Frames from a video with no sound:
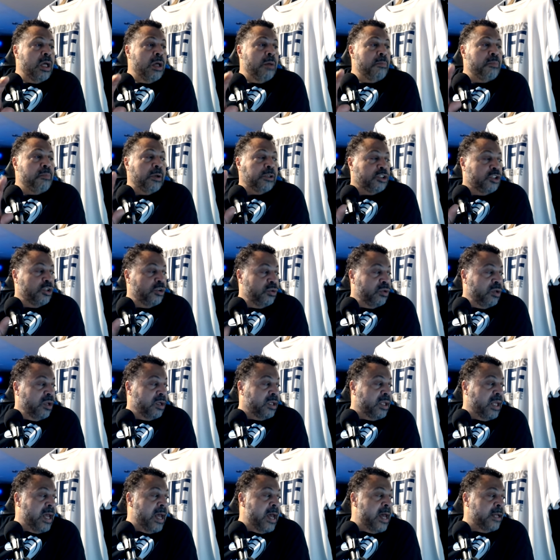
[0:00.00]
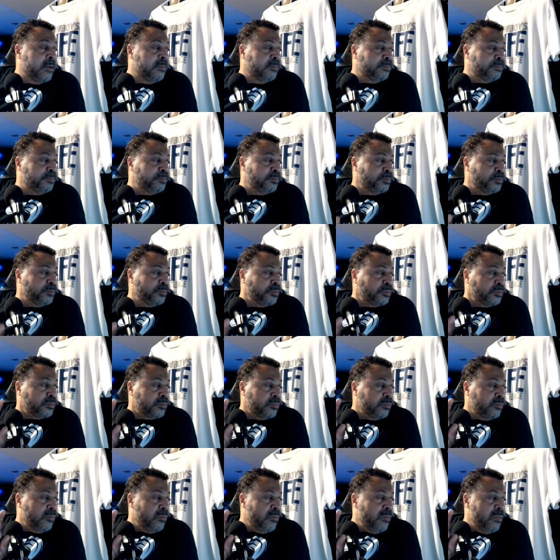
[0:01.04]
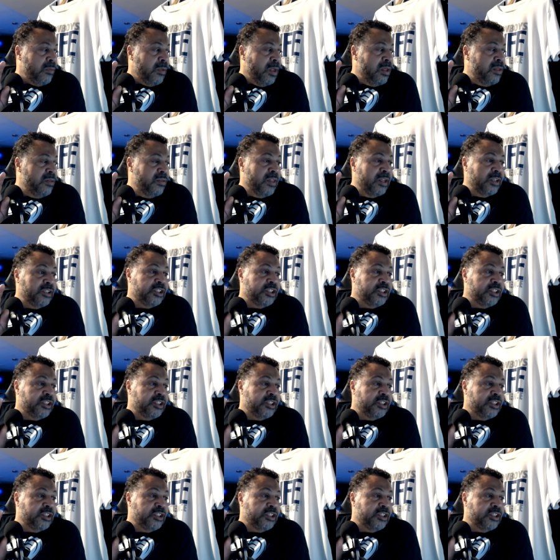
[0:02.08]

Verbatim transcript: But you look at the